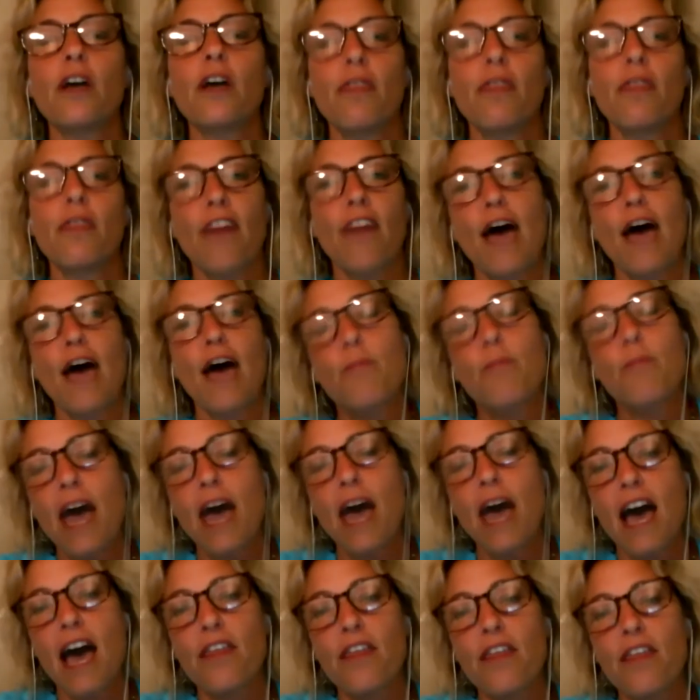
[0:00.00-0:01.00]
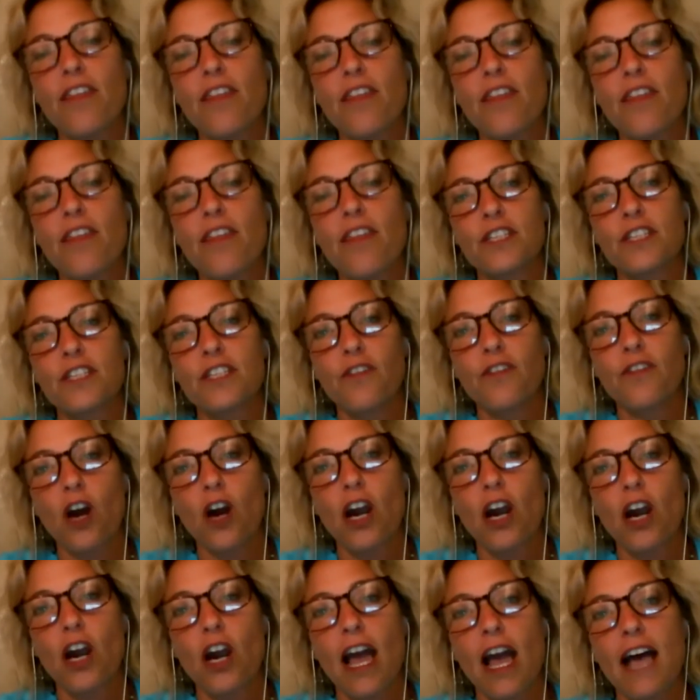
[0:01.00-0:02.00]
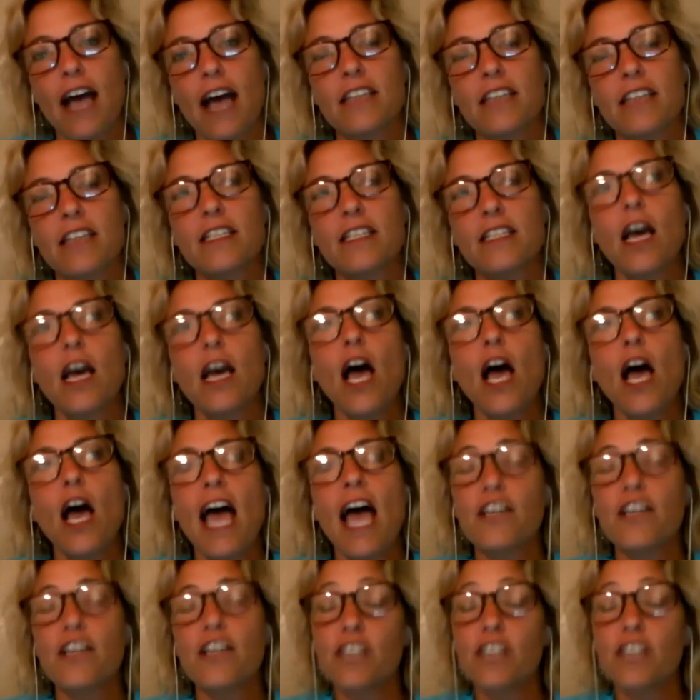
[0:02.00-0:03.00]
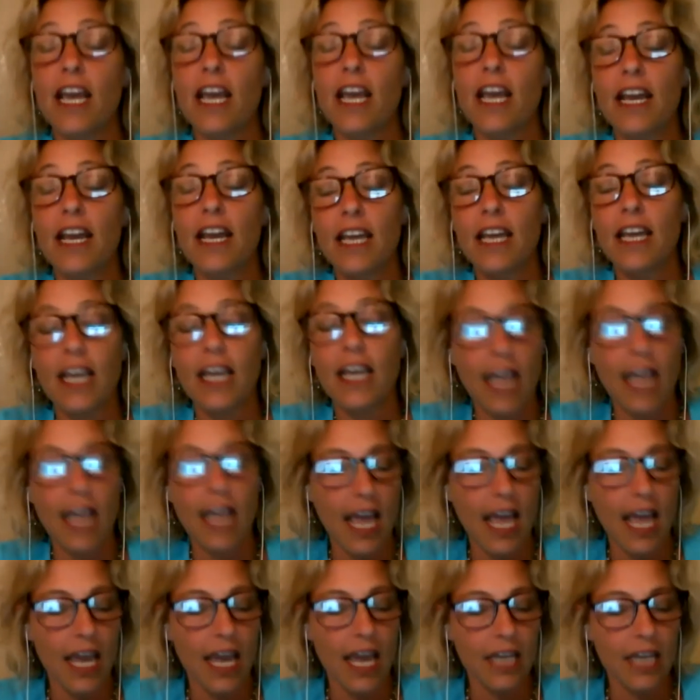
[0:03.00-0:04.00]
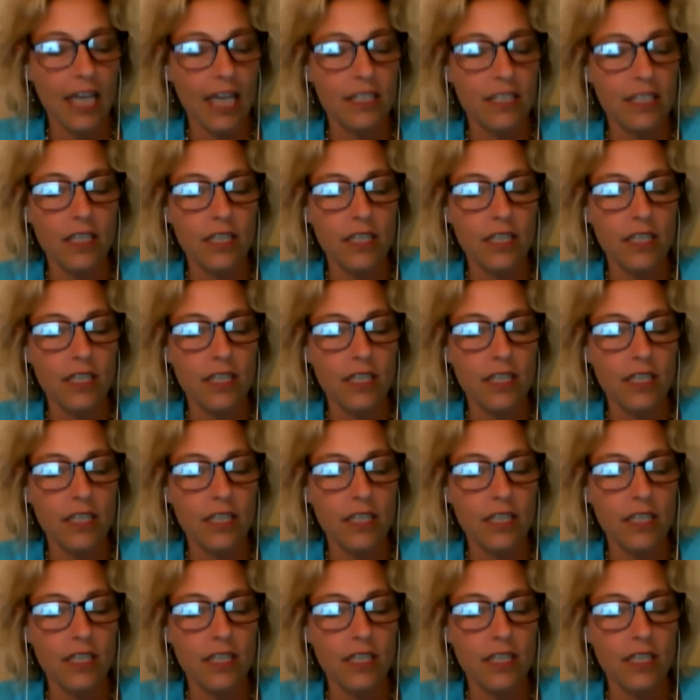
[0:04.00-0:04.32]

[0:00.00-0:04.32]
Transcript: that path as far as educating and